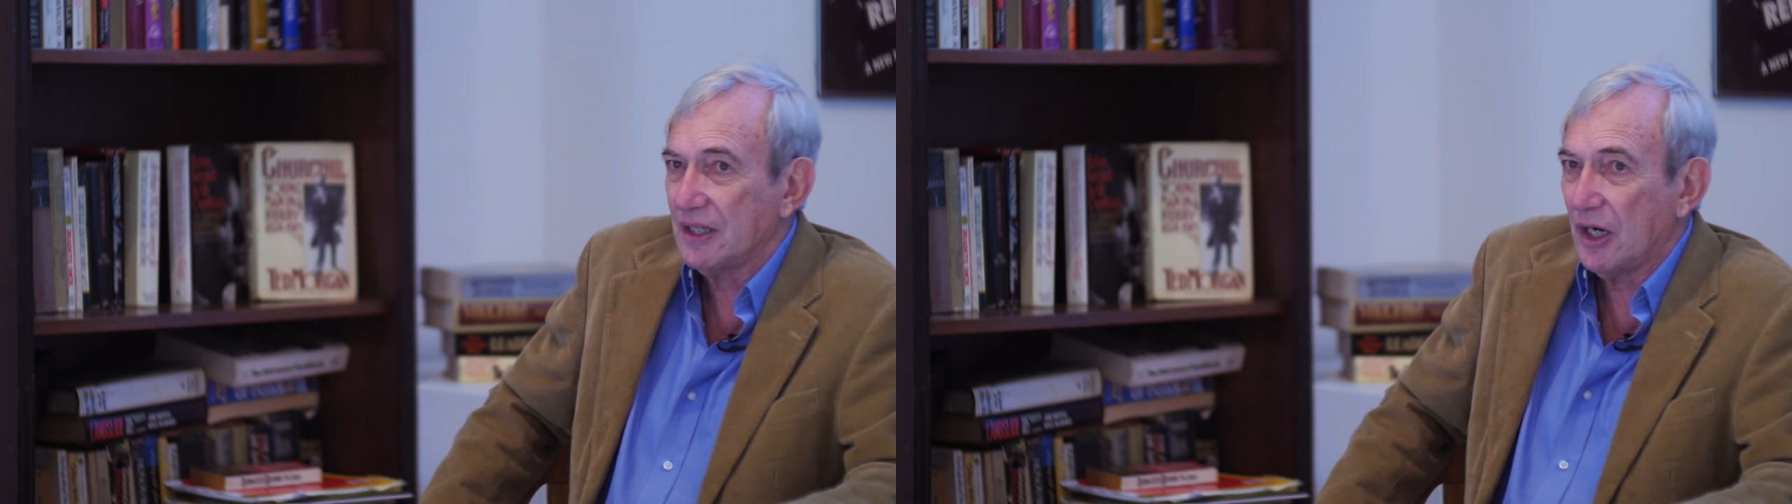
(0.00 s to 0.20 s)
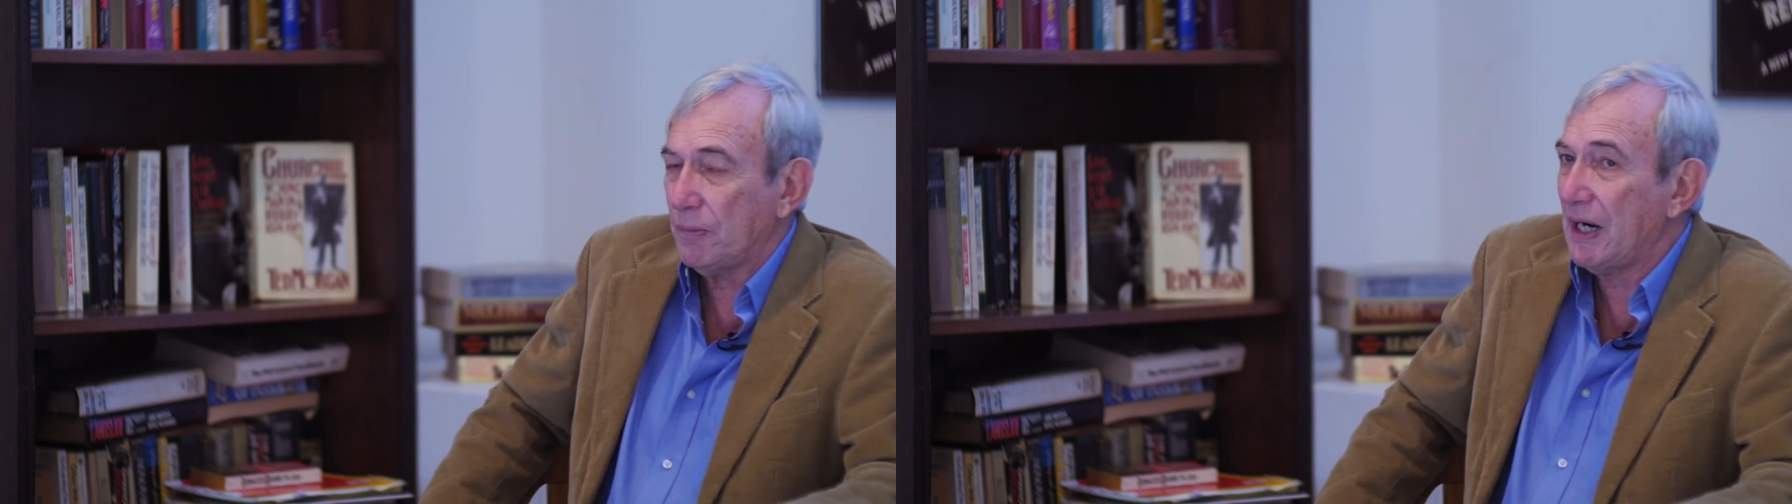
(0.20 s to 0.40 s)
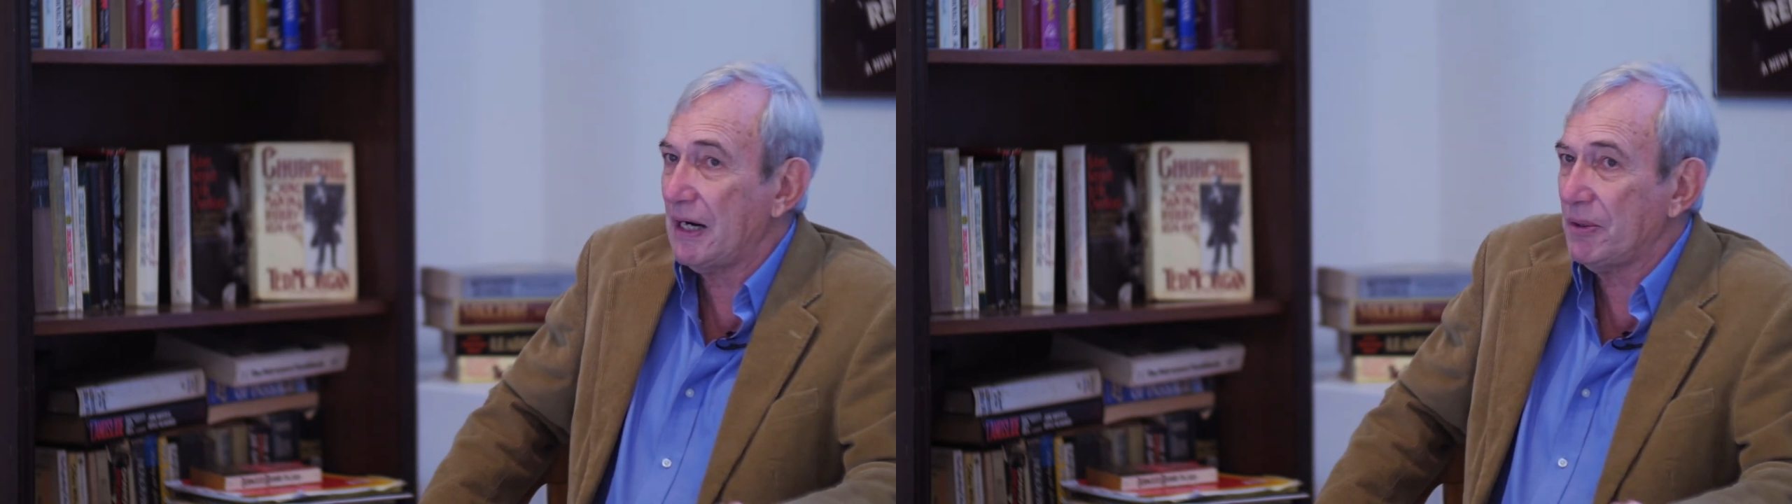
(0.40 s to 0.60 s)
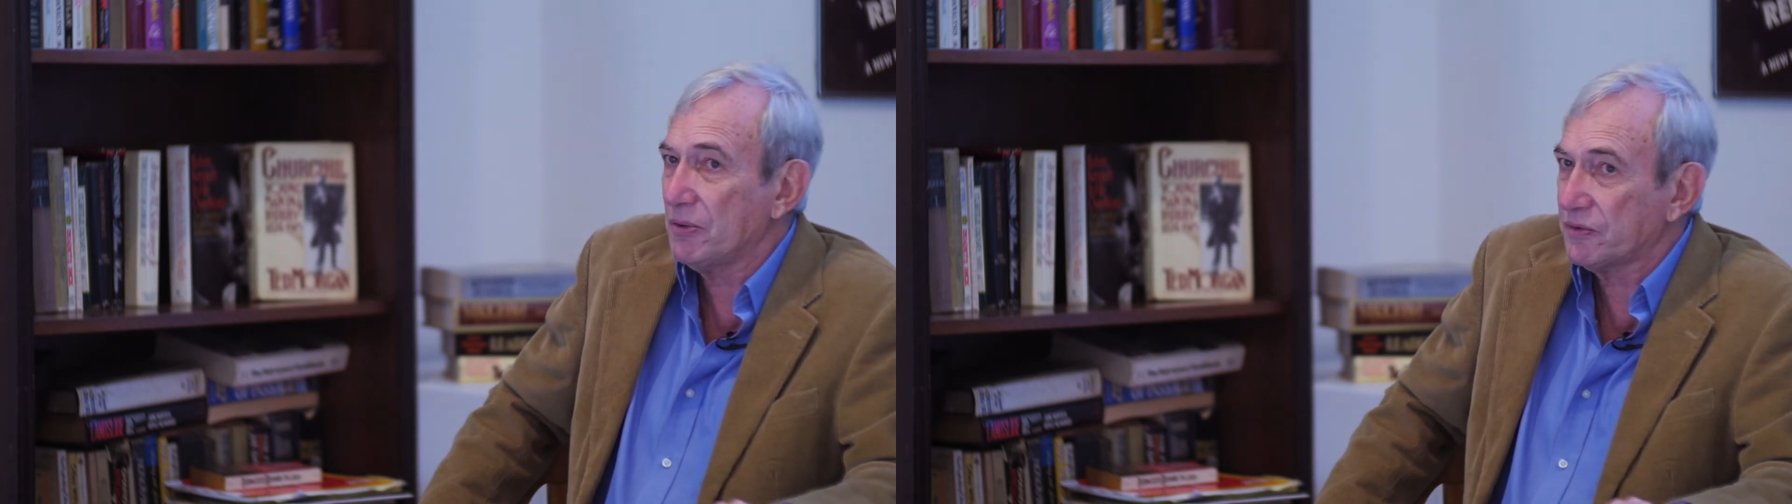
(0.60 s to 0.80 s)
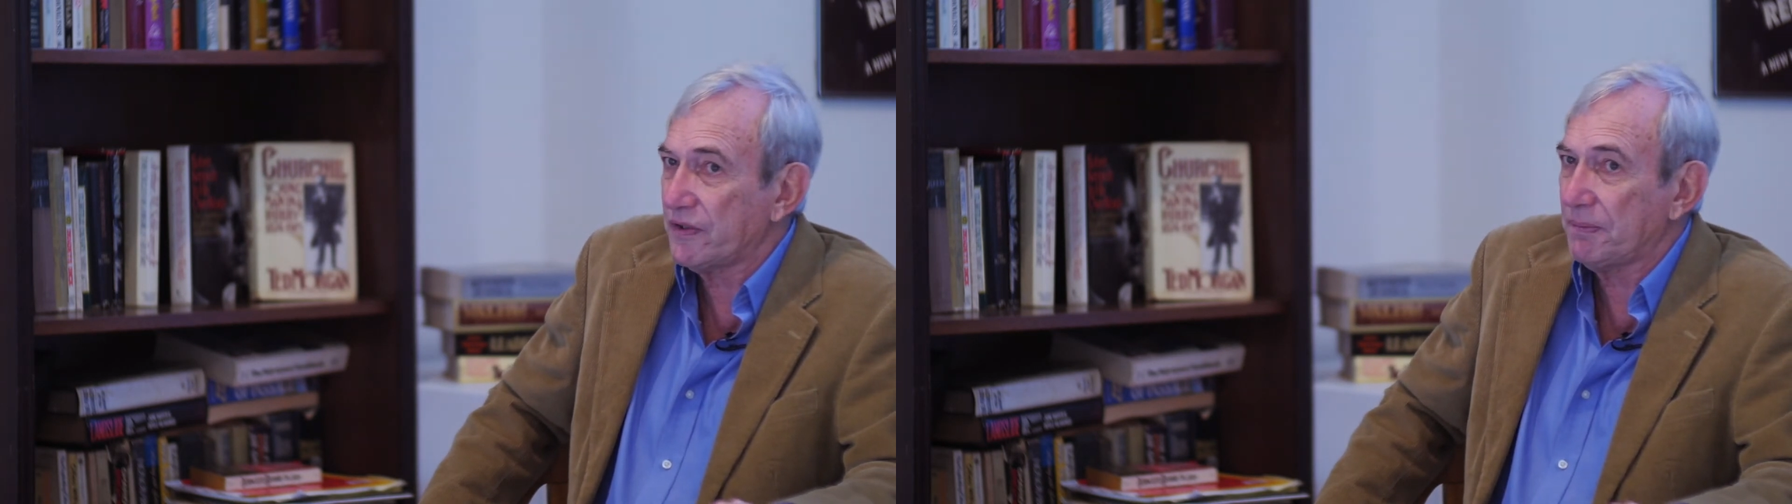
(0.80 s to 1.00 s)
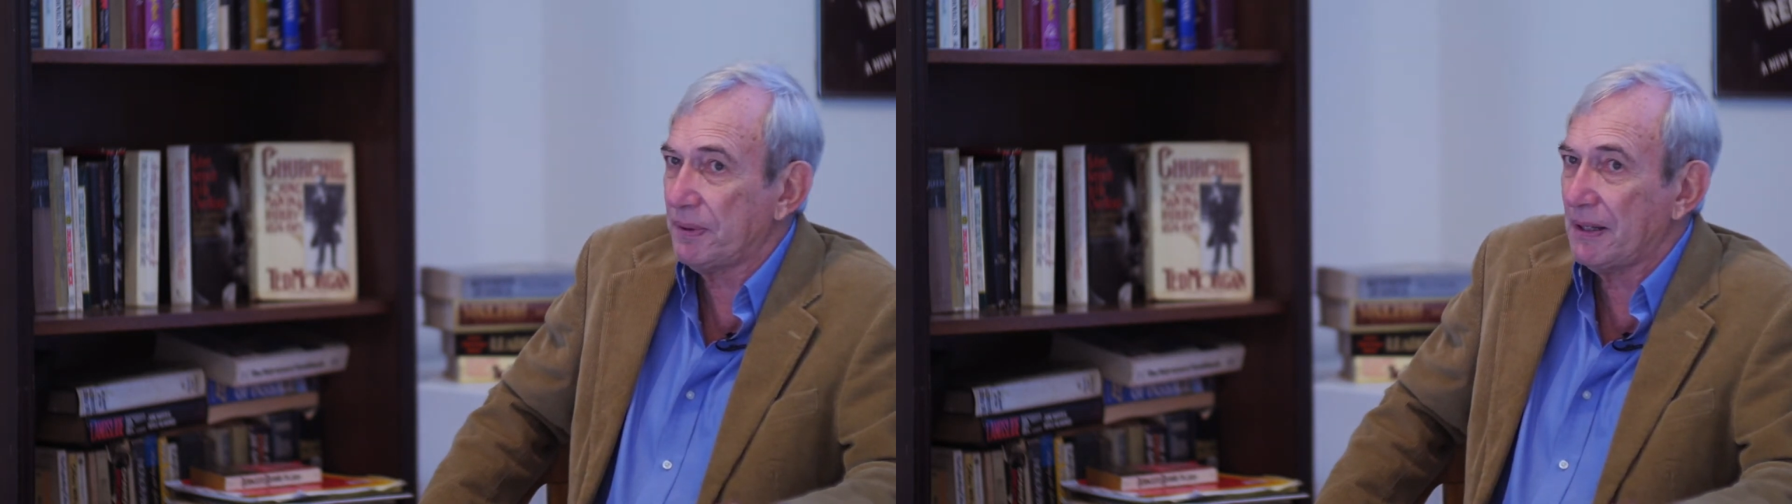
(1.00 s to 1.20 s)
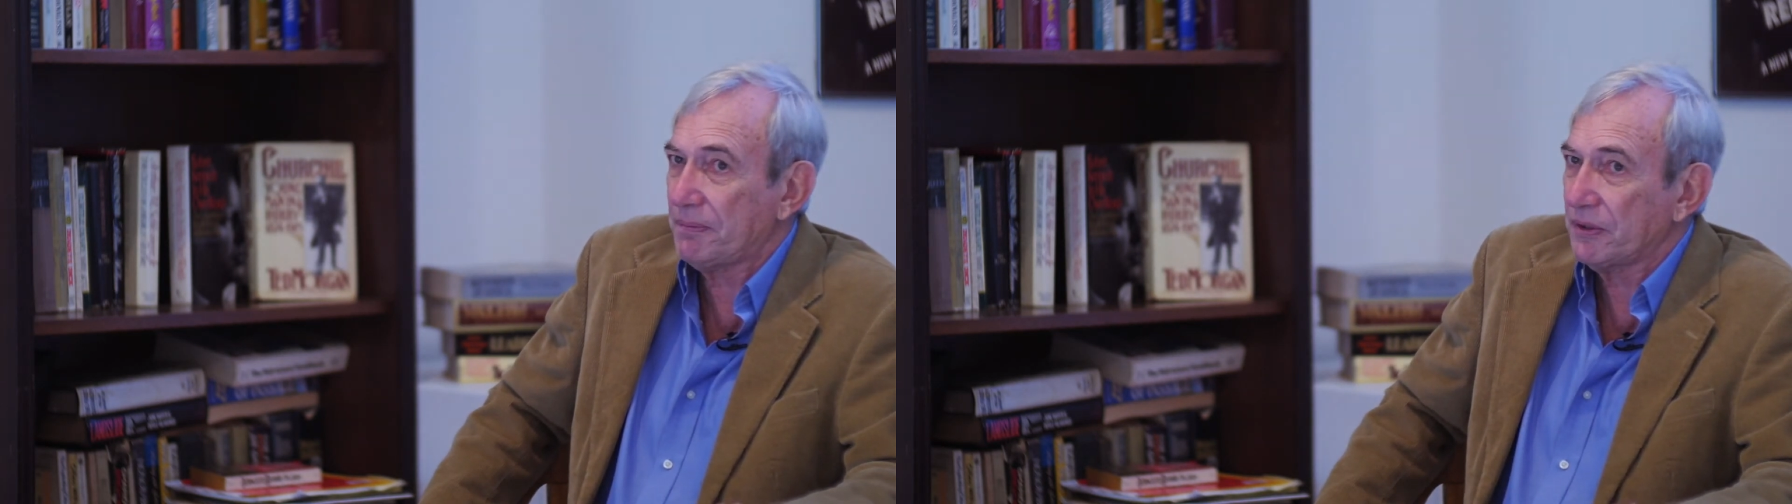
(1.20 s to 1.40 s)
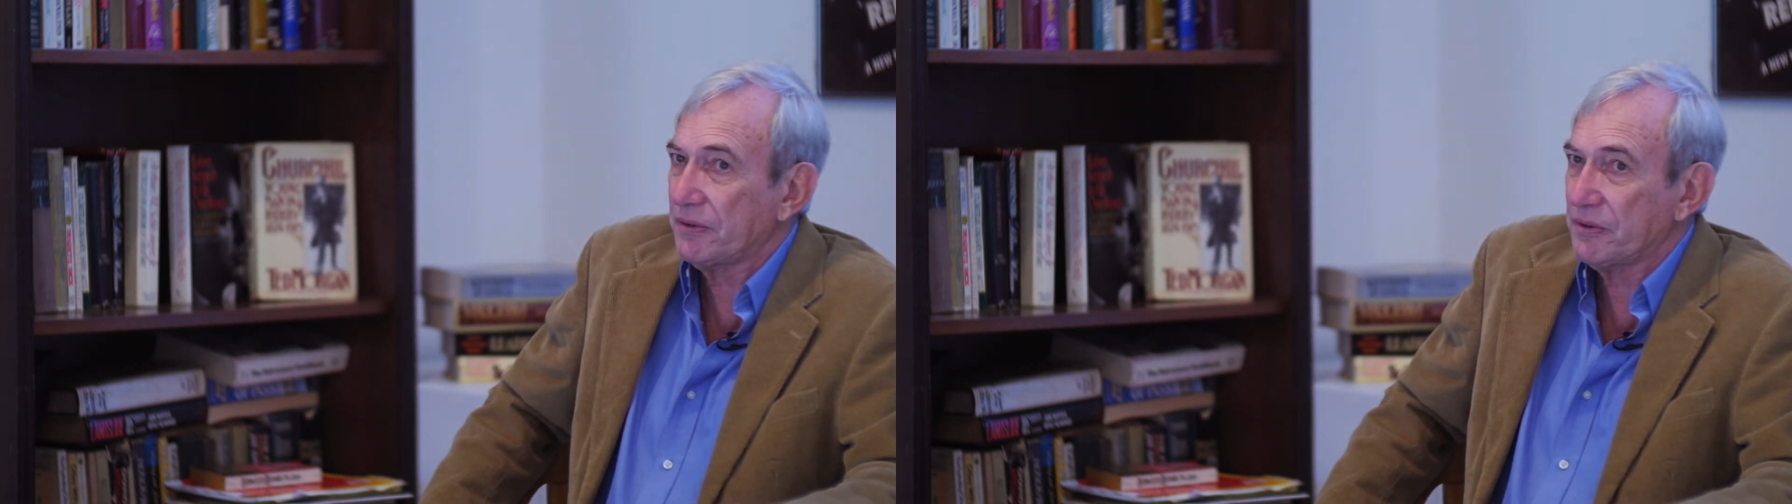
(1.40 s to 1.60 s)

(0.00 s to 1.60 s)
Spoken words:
Obama was very popular